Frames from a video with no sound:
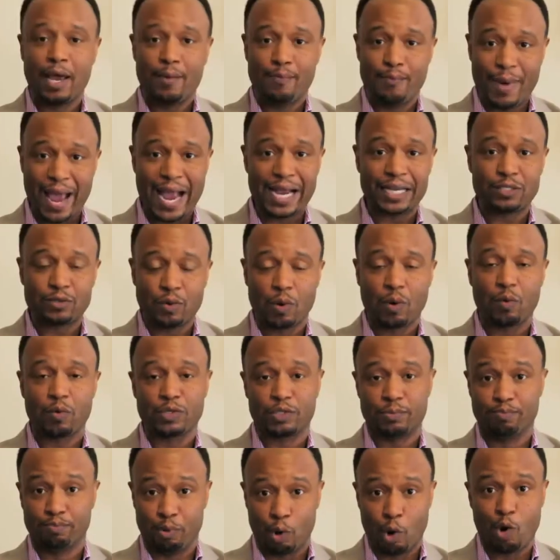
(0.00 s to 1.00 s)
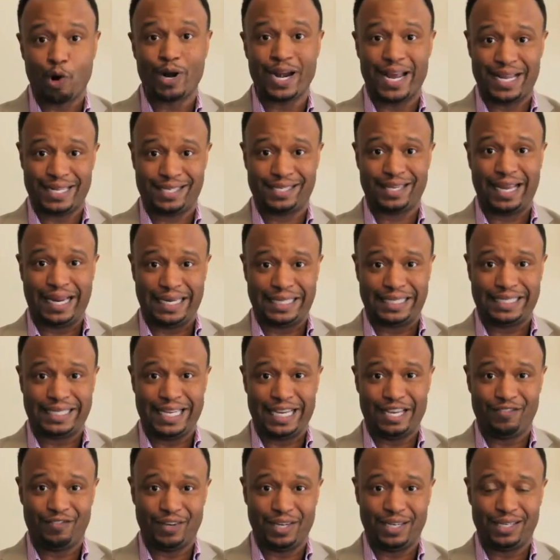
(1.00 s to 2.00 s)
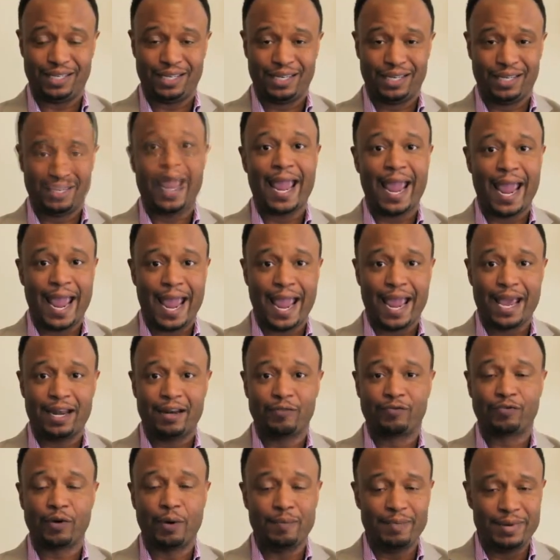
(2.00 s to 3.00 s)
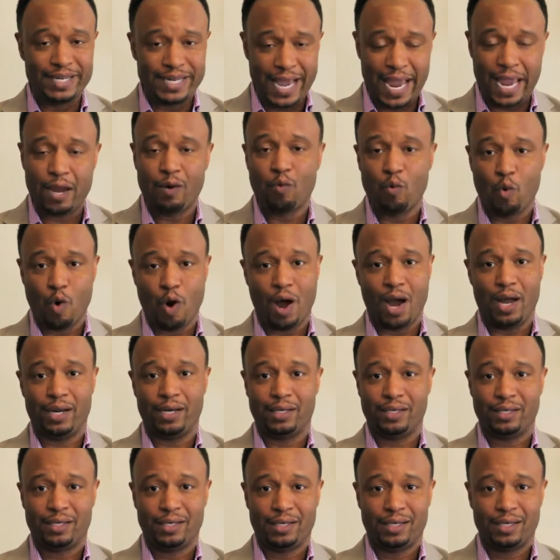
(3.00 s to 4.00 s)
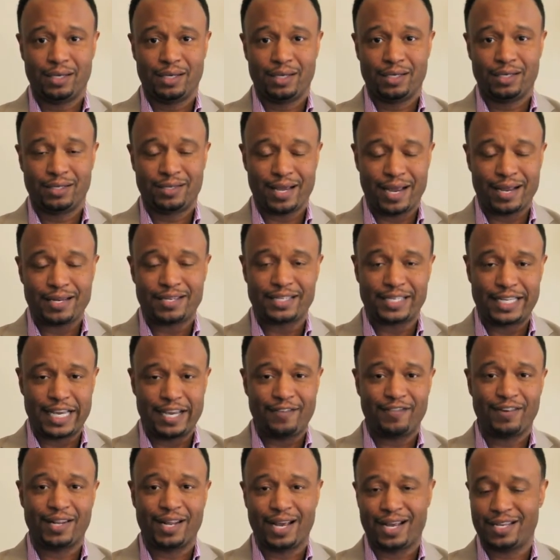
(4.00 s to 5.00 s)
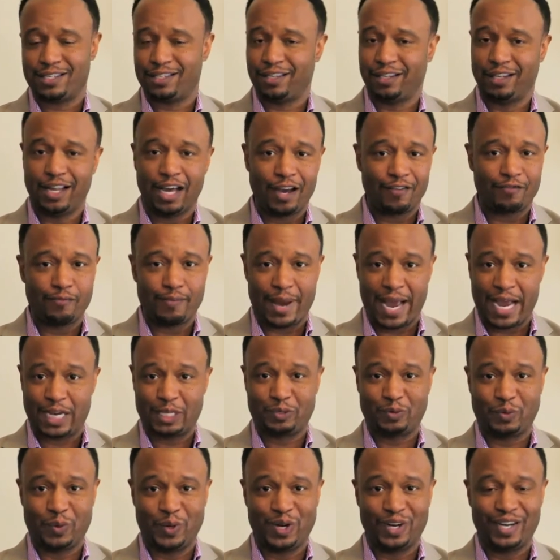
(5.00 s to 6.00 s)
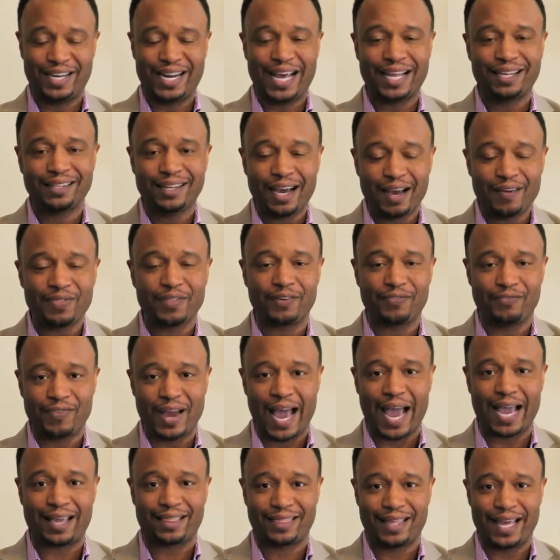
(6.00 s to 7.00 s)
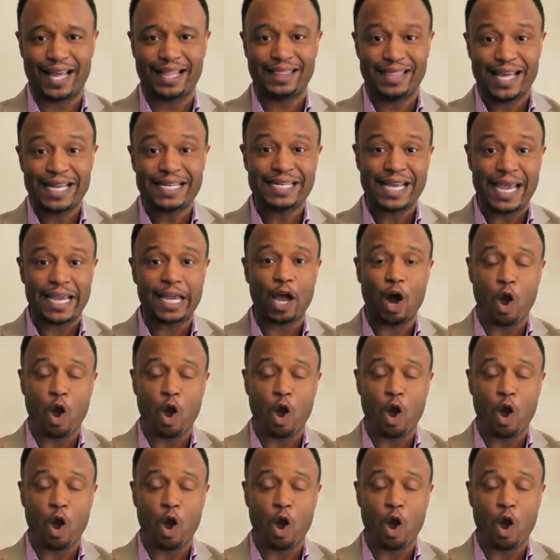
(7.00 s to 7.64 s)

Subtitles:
Maxwell was born at St. Stephen, and from day one, St. Stephen has loved Maxwell, and I love the fact that they take